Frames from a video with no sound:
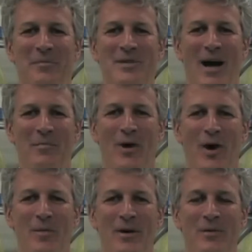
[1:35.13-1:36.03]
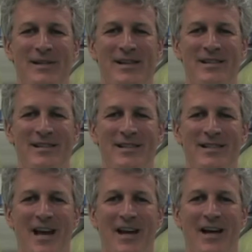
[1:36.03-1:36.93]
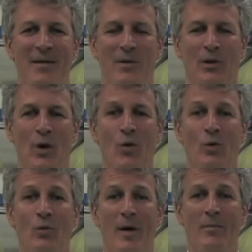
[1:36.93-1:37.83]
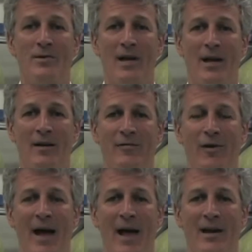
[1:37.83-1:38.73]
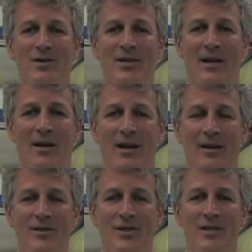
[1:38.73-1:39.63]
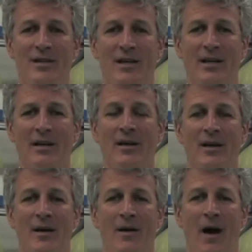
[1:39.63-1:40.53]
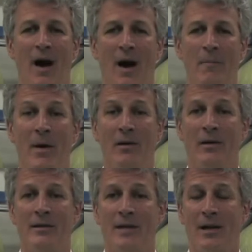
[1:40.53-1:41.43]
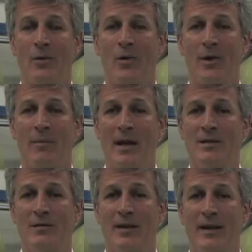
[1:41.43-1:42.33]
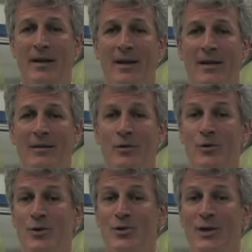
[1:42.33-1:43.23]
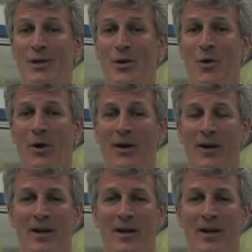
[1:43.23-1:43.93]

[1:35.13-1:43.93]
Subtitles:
I'm Tom Carmody with TC Tech. I'm the local representative for AdEdge Technologies in Maryland, Delaware, Pennsylvania, New Jersey, and New York.